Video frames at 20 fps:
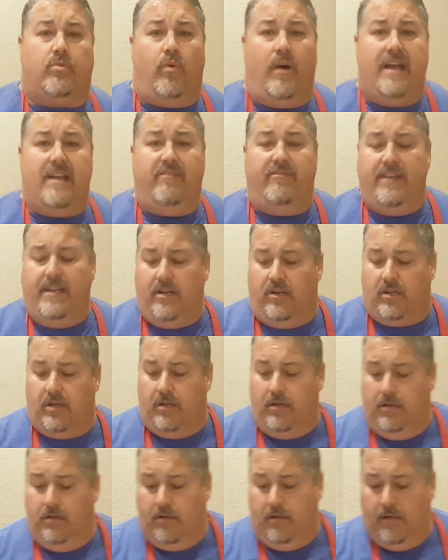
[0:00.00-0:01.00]
wine
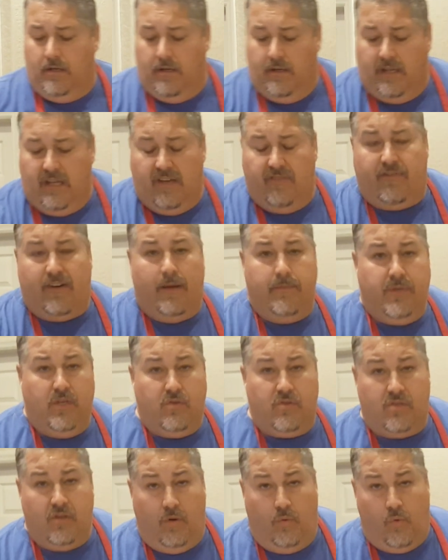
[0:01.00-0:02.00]
vinegar, if I'm
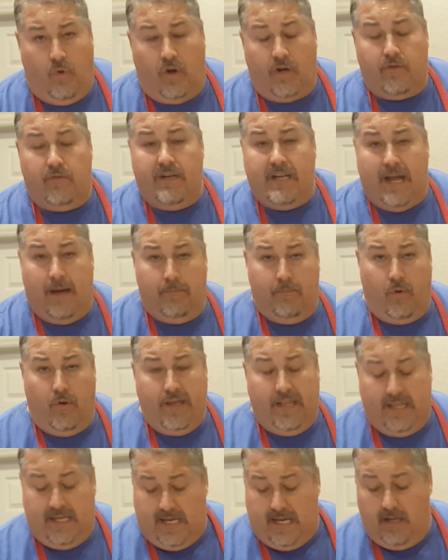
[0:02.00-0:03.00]
using the water and not
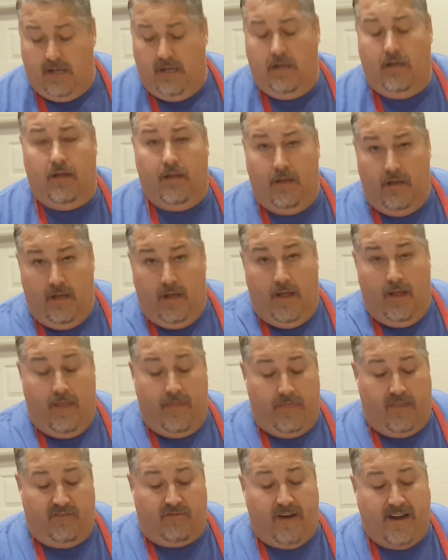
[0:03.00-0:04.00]
boiling it,
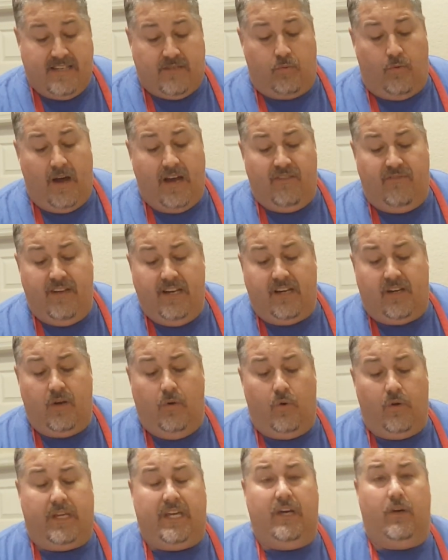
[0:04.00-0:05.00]
the rice wine vinegar
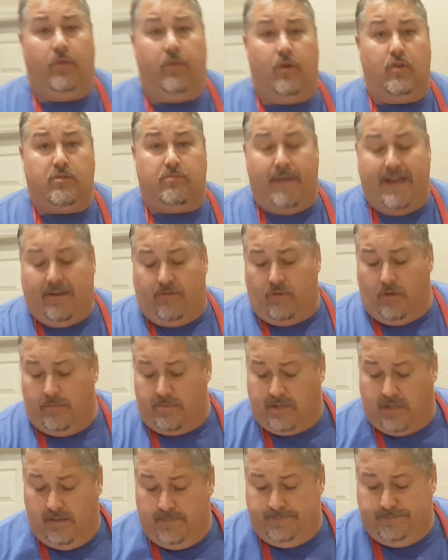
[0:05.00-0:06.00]
will kill those
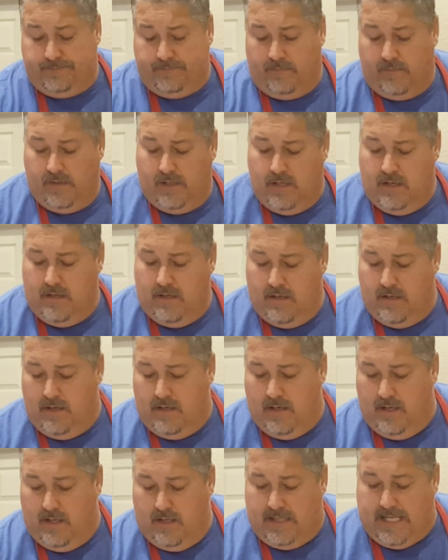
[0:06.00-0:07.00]
microbes.
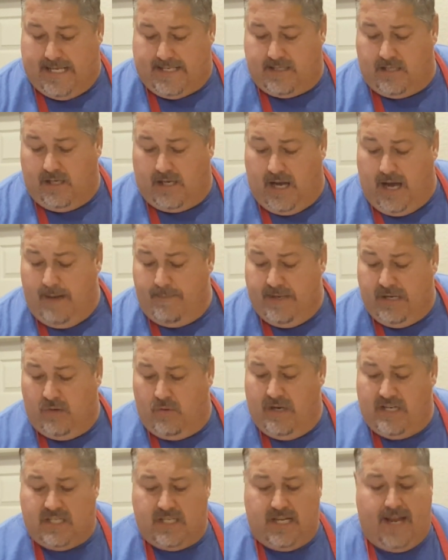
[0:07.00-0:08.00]
That's the common
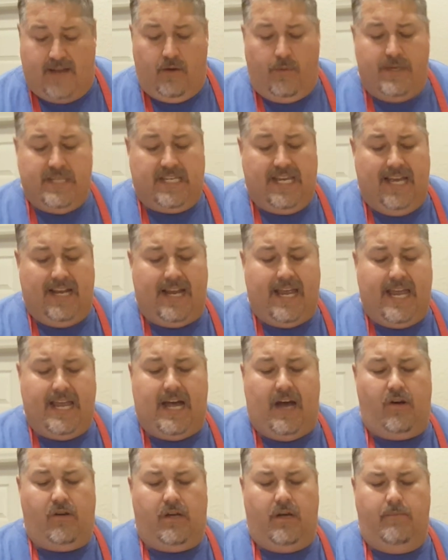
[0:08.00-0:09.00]
question I always get. Hey,
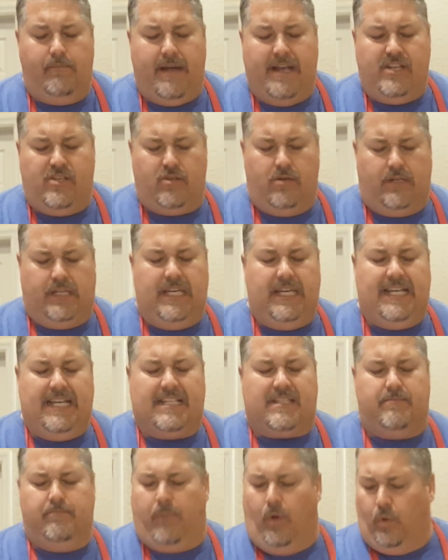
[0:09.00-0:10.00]
how come my jerky
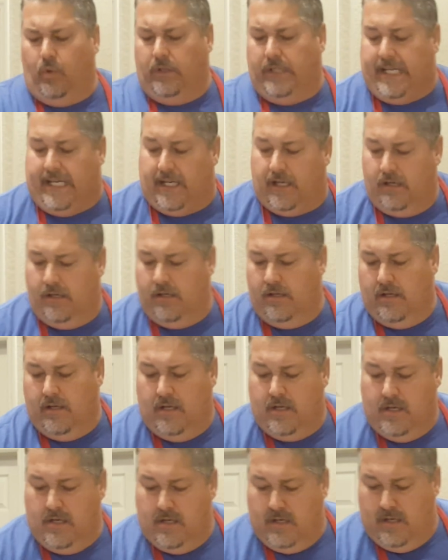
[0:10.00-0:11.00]
gets moldy?
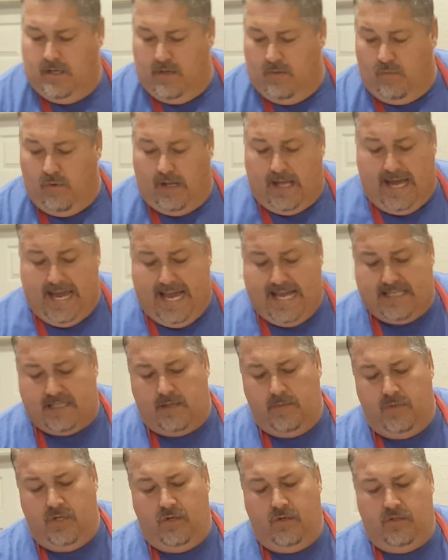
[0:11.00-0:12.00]
Well, I asked
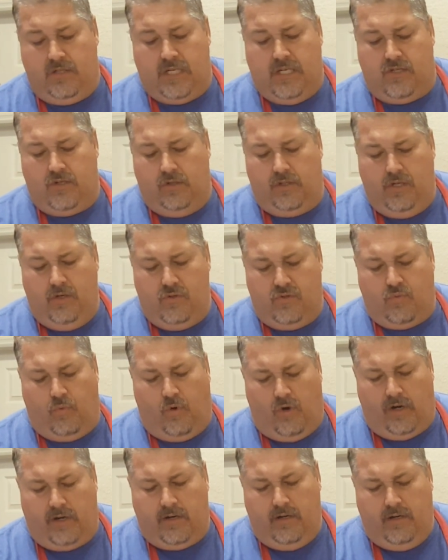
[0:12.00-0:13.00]
them, did you use
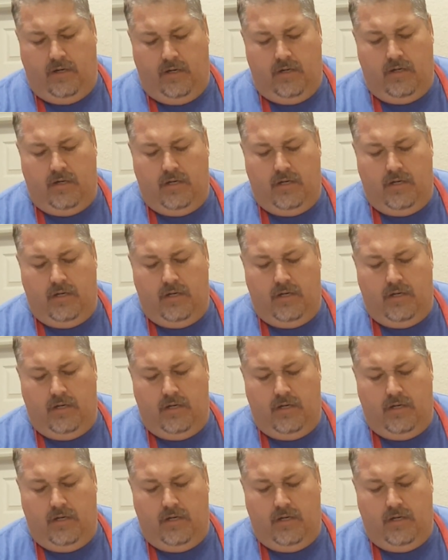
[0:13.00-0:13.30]
water?